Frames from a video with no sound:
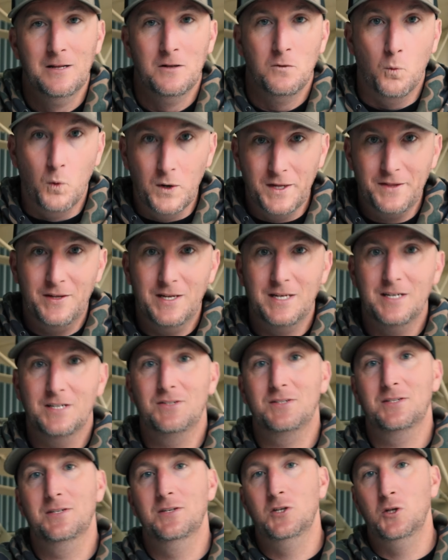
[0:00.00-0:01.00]
With
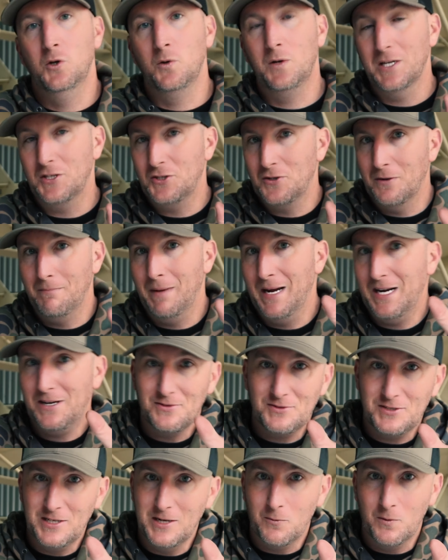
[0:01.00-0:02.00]
this, you get your
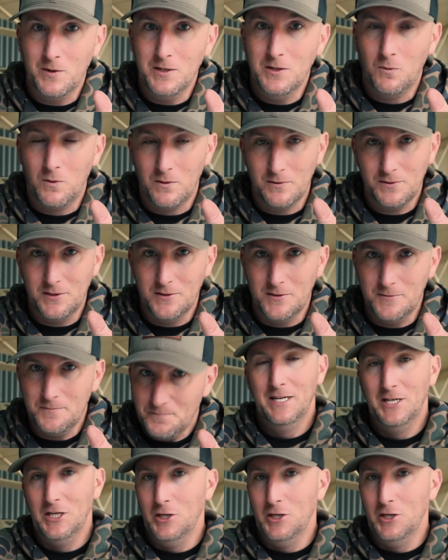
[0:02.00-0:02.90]
mount set where you want to,